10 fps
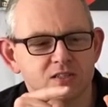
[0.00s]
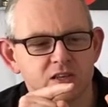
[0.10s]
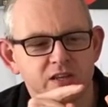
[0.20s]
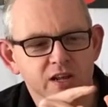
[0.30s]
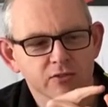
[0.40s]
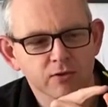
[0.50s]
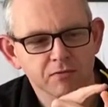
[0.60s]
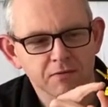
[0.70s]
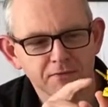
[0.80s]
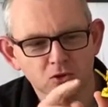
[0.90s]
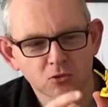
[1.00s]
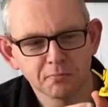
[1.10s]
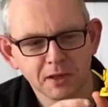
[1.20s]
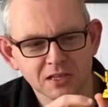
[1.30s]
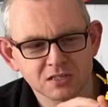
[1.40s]
So you can either have the full
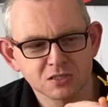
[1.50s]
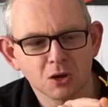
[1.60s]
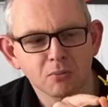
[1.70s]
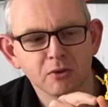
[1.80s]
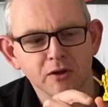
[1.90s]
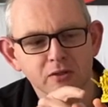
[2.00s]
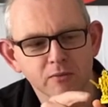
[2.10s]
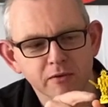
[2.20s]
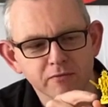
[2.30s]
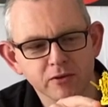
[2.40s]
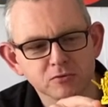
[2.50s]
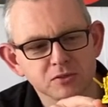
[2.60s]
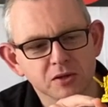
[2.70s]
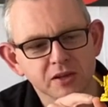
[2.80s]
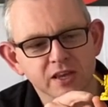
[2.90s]
base topper that we've
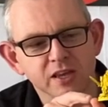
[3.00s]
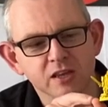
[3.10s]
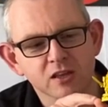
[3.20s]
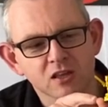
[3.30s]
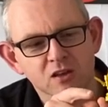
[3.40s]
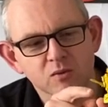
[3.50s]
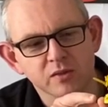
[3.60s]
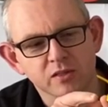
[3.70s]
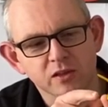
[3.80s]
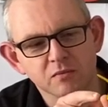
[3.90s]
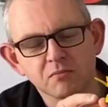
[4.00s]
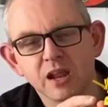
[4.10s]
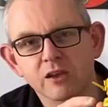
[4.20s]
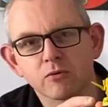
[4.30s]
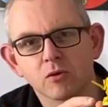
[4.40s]
used on here with the
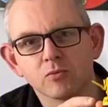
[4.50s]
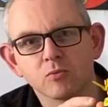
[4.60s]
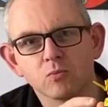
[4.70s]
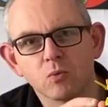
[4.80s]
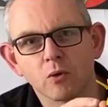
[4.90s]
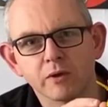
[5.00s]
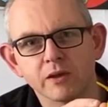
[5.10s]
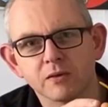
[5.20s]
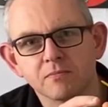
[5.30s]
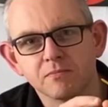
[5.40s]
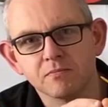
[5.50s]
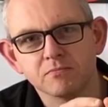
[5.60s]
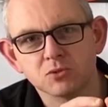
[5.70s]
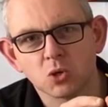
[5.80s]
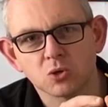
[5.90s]
Necron Warrior
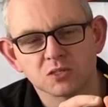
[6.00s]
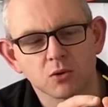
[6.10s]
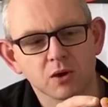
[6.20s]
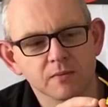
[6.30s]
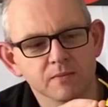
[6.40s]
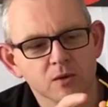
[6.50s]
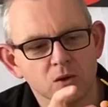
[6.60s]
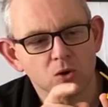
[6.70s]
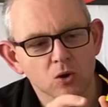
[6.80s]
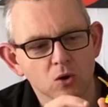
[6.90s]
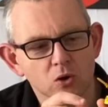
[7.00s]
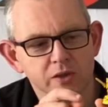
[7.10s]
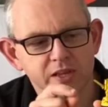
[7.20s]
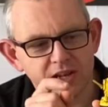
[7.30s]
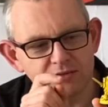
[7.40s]
torso on,
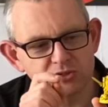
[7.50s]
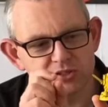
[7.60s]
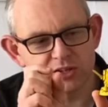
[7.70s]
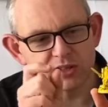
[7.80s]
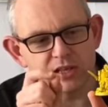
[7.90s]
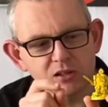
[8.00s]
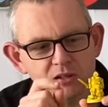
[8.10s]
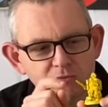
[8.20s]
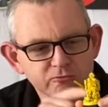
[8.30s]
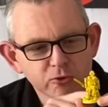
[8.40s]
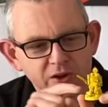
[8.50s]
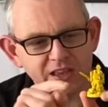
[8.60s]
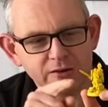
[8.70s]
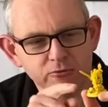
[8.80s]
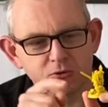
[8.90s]
or you can have just a little
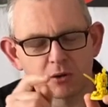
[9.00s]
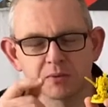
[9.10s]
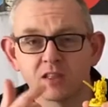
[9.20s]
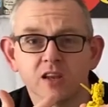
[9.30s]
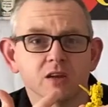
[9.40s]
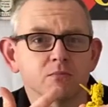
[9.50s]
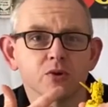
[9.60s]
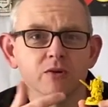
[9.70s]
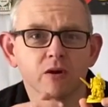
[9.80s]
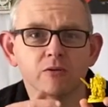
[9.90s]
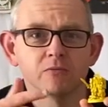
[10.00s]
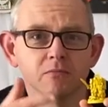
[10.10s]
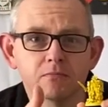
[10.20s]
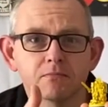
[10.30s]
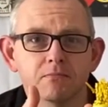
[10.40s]
rocky outcrop and then you can put your
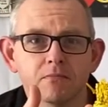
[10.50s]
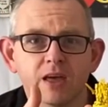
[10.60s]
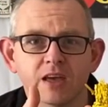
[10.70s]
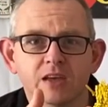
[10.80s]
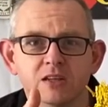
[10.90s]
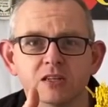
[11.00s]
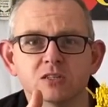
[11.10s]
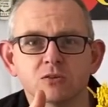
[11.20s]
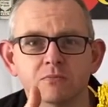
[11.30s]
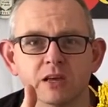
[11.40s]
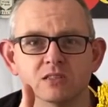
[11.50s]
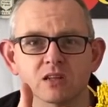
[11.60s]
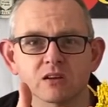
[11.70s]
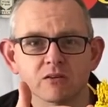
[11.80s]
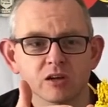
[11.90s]
own additional base
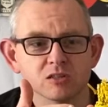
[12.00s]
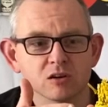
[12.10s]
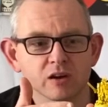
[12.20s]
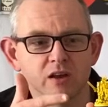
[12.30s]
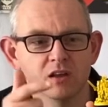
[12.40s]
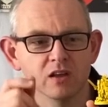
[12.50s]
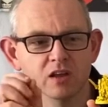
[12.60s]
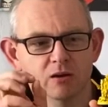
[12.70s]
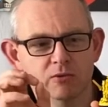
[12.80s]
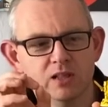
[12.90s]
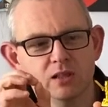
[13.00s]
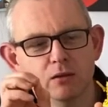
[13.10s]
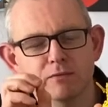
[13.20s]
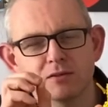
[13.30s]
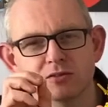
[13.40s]
decoration on it. I really
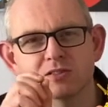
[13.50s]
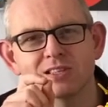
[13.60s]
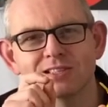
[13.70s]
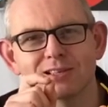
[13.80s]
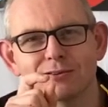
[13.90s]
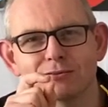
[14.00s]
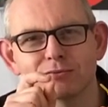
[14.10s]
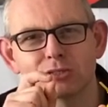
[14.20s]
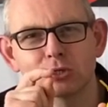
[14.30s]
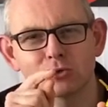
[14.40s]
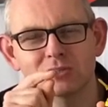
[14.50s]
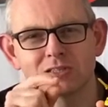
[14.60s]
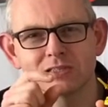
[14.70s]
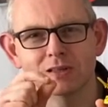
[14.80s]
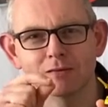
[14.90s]
love just these little
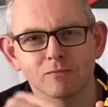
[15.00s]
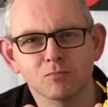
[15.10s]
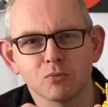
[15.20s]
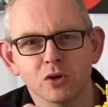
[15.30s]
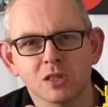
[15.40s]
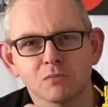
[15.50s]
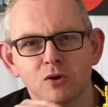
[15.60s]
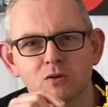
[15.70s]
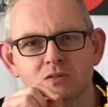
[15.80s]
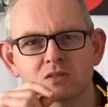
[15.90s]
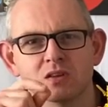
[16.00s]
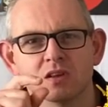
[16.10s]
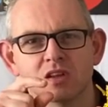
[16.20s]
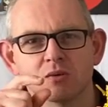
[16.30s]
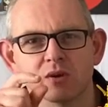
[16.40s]
touches that they put in the box
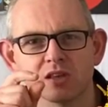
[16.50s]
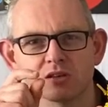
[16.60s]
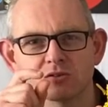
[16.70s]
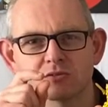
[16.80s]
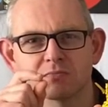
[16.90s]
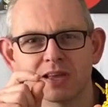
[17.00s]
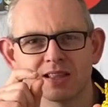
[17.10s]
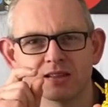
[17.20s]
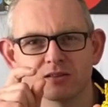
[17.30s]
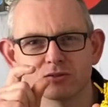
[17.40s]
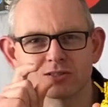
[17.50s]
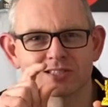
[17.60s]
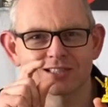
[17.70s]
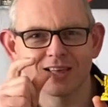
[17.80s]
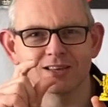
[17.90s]
where you can just make
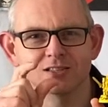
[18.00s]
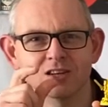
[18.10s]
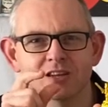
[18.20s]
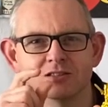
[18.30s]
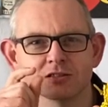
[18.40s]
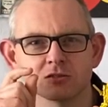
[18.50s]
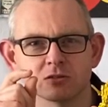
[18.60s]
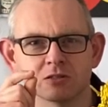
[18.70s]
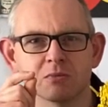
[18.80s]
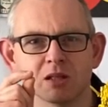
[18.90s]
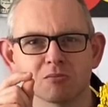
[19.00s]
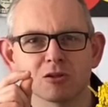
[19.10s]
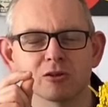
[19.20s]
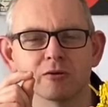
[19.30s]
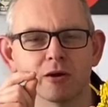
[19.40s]
just slight changes just to make the
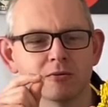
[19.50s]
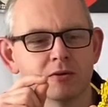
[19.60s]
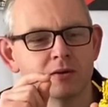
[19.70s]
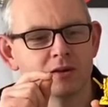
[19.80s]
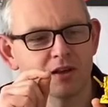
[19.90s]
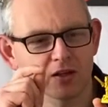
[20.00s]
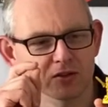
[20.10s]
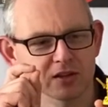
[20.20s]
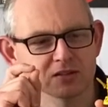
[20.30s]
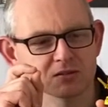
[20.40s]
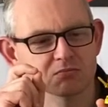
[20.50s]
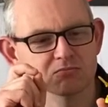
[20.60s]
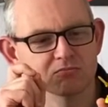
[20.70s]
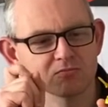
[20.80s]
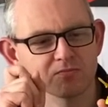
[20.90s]
model your own. I think it's
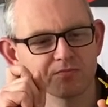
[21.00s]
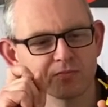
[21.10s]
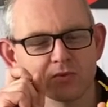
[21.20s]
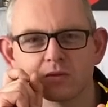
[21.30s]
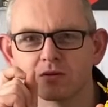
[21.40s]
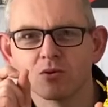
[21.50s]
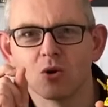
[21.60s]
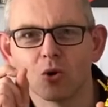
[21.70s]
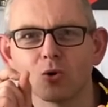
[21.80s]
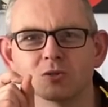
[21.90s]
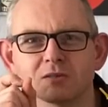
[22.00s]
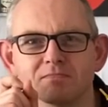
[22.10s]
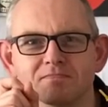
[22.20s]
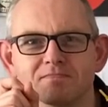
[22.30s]
awesome.